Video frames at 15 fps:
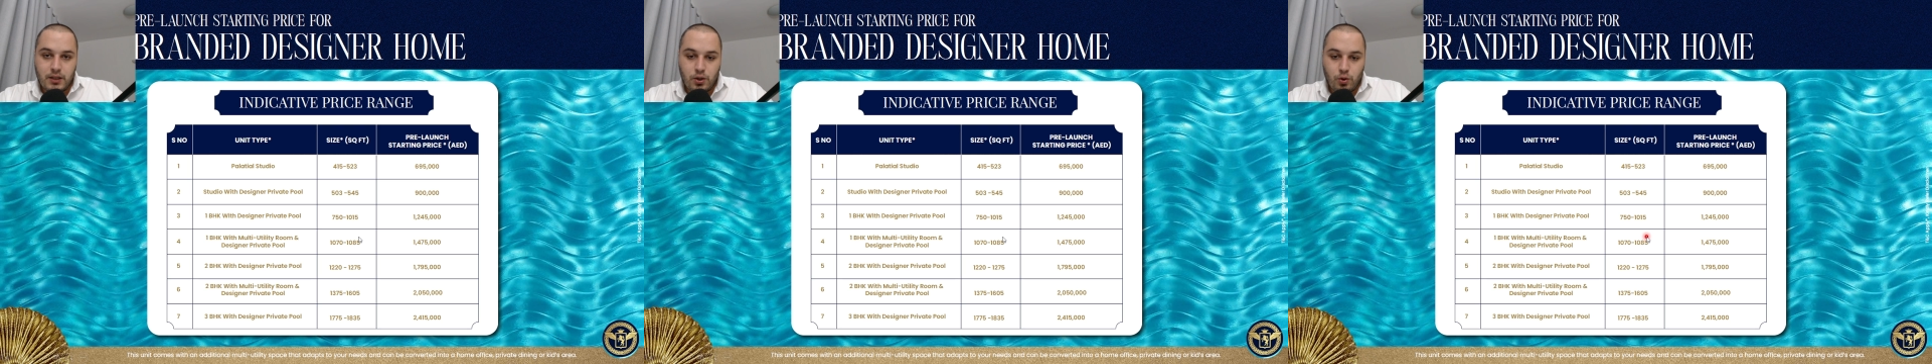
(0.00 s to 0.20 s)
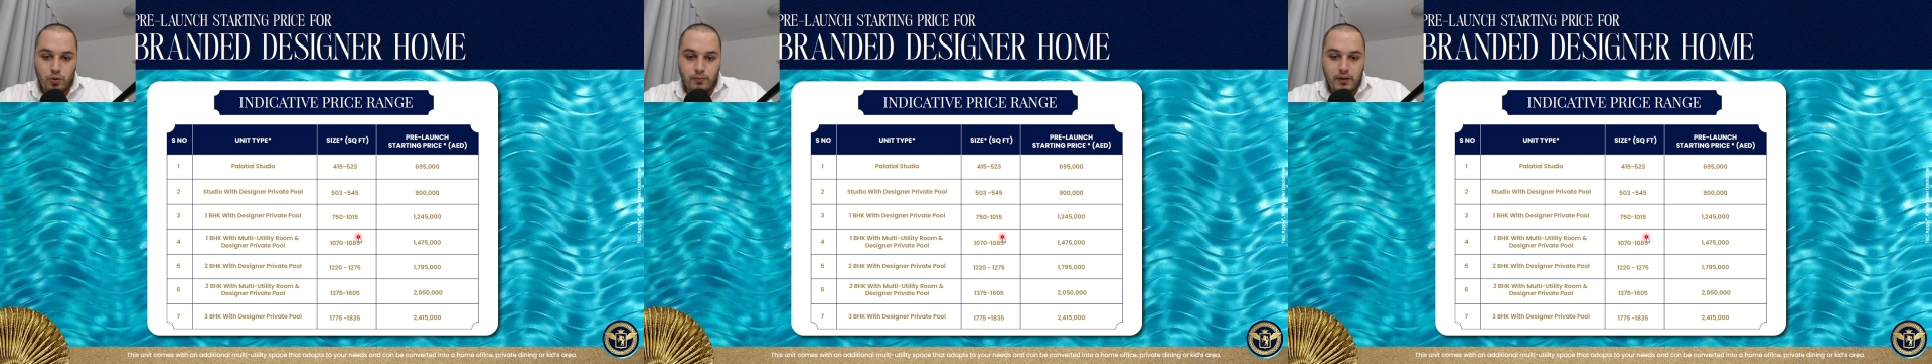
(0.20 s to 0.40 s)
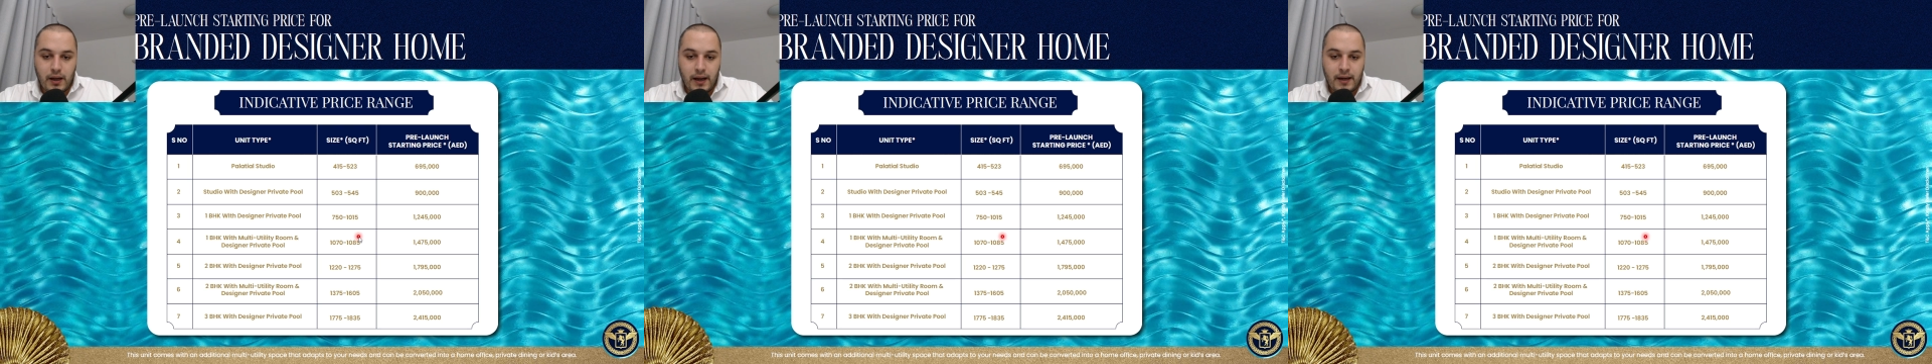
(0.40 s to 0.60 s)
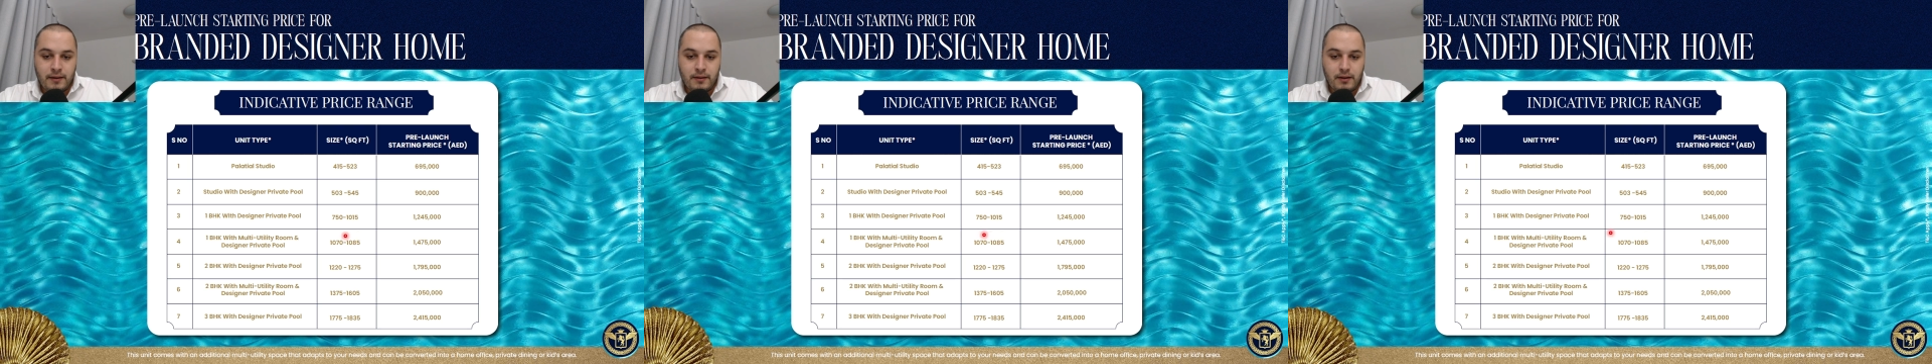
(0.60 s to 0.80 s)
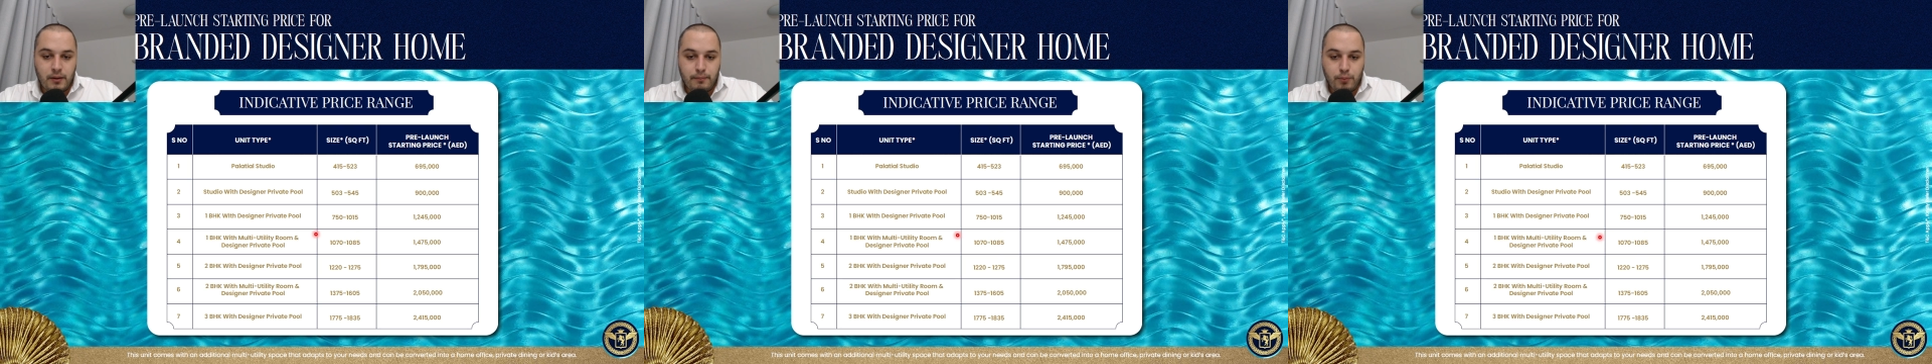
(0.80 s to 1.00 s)
room
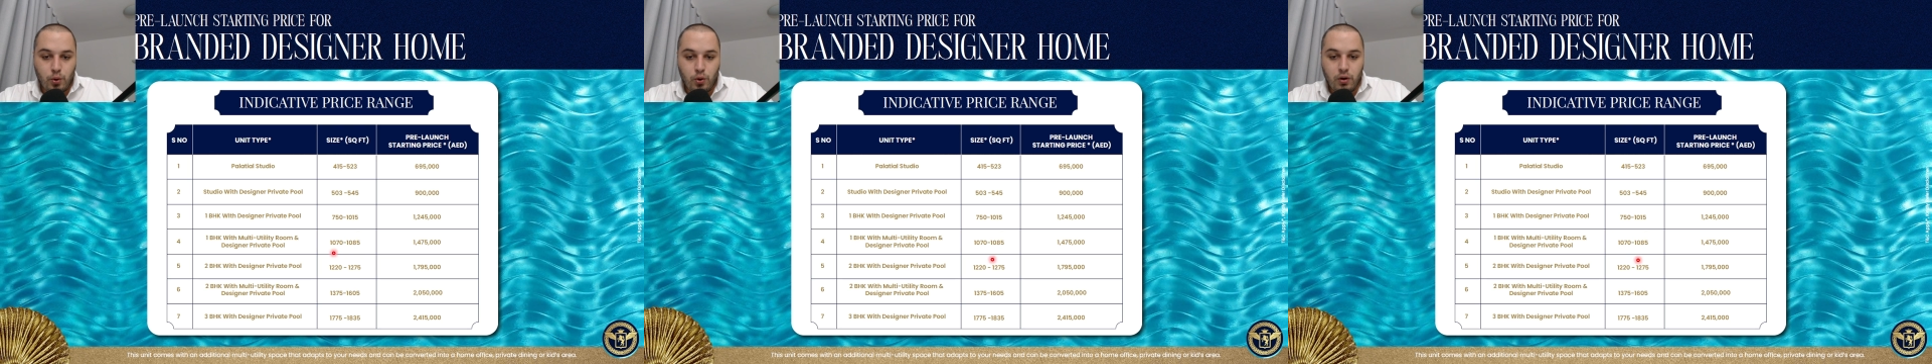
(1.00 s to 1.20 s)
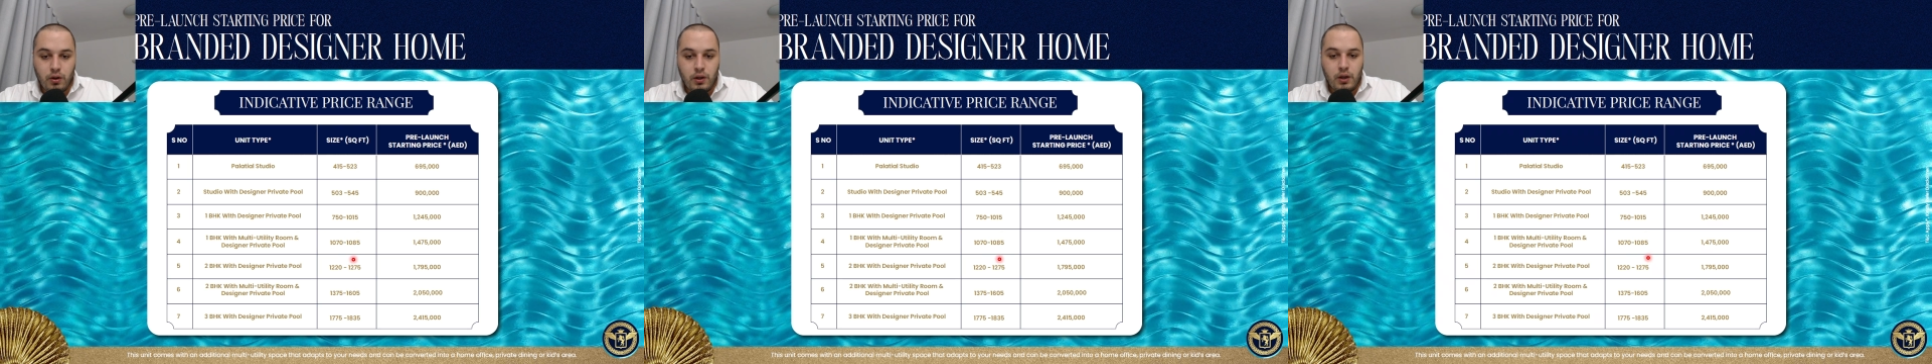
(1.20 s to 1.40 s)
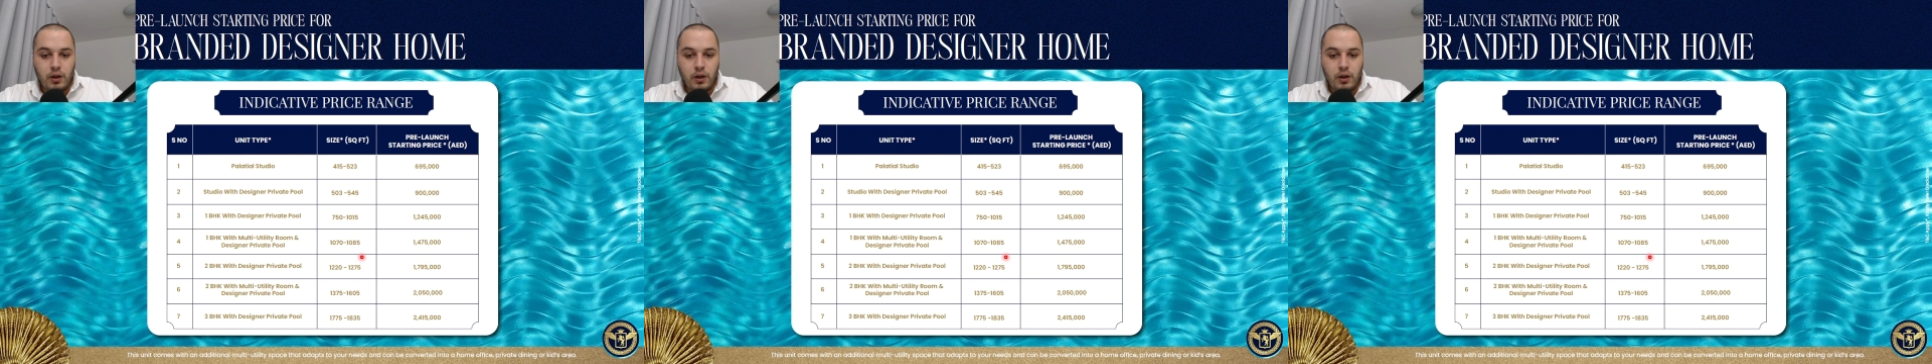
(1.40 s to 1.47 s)
and the pool